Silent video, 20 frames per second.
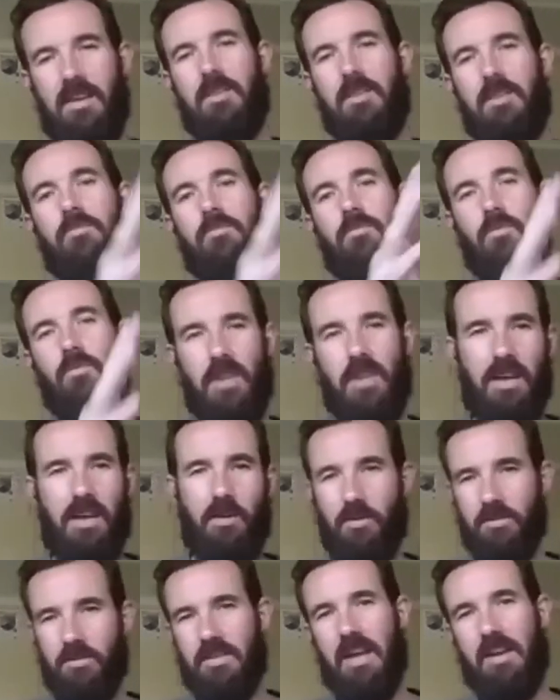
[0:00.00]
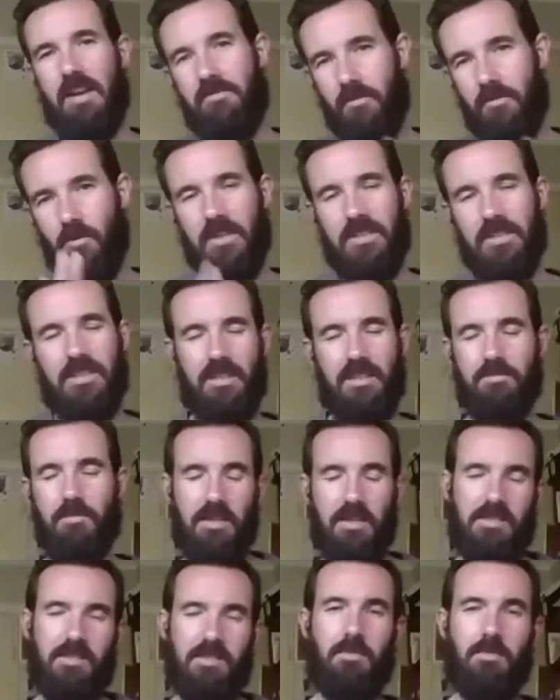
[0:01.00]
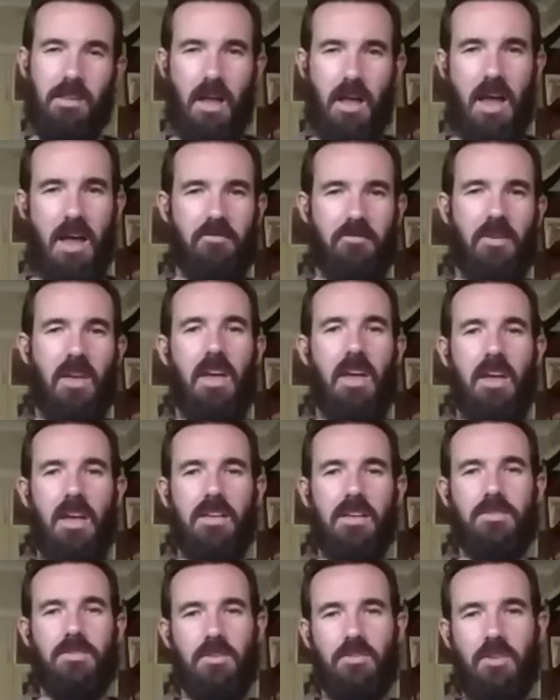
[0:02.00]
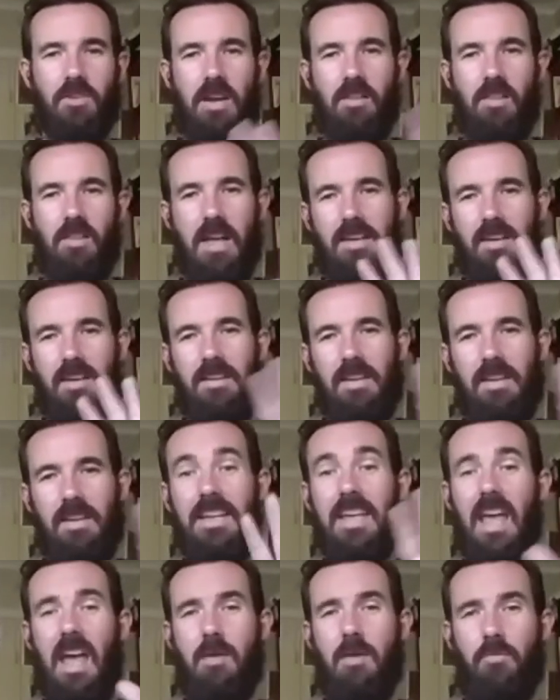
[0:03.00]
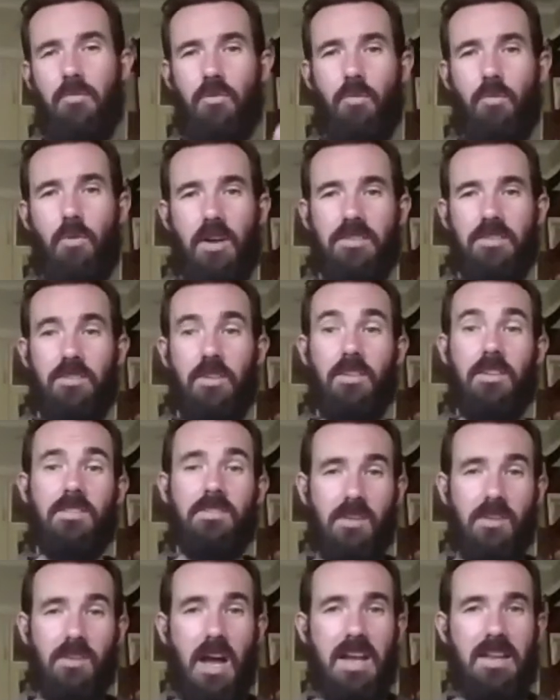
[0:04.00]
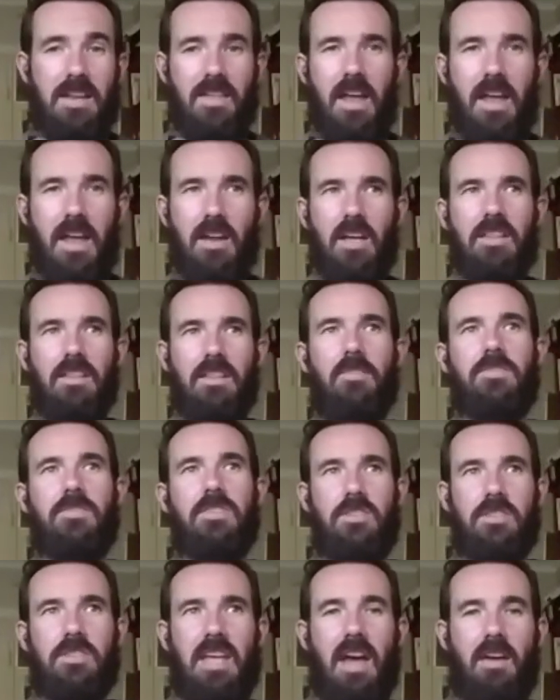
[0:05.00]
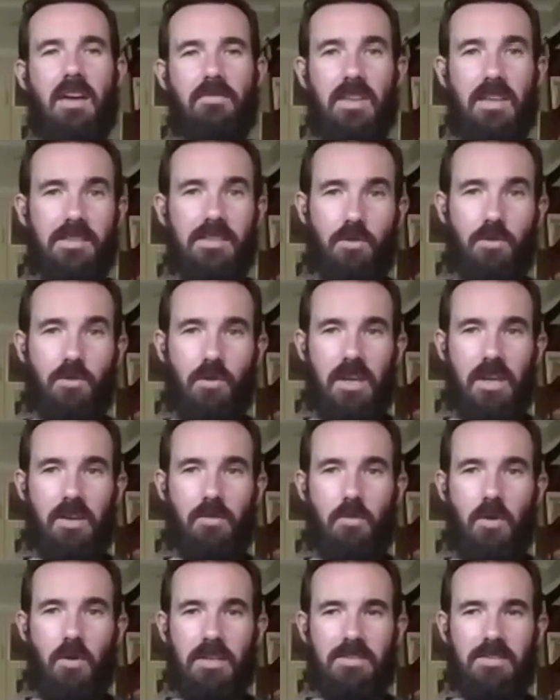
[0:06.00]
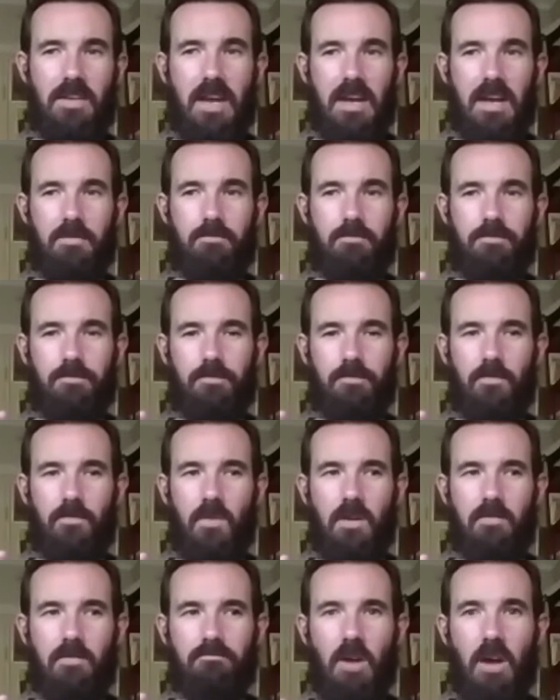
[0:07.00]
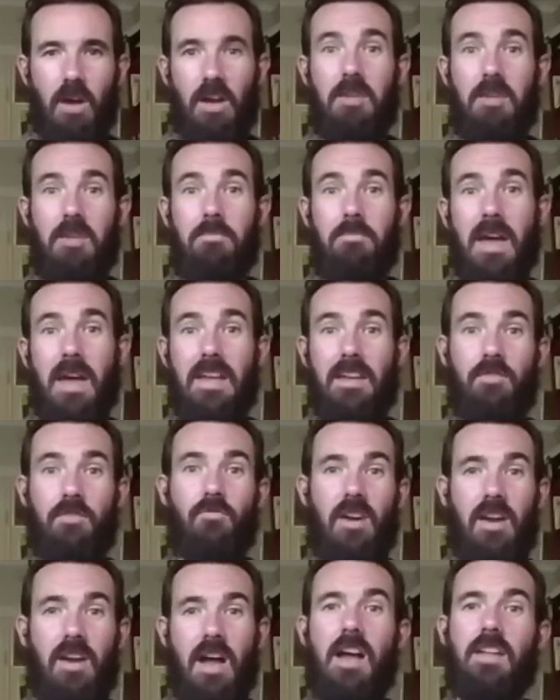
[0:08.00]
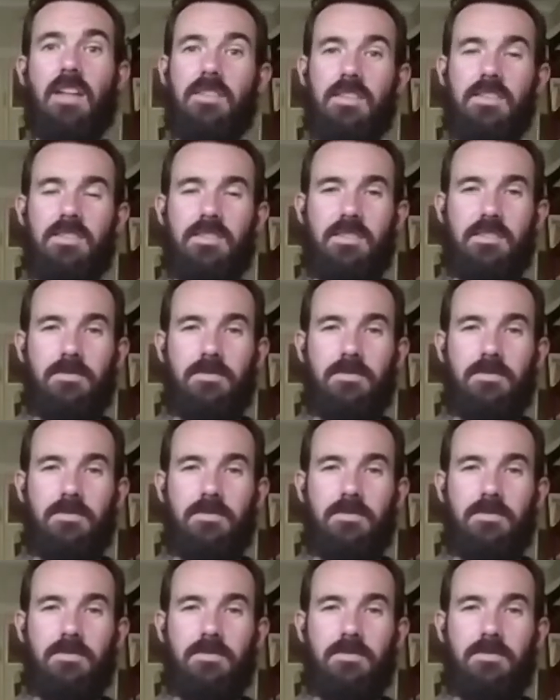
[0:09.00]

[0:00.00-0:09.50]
well, there goes like four to six months of my life. So it's kind of like a, a gamble. Whereas on the side of that, I love to just have things cooking where it's like, I'm going to make it regardless.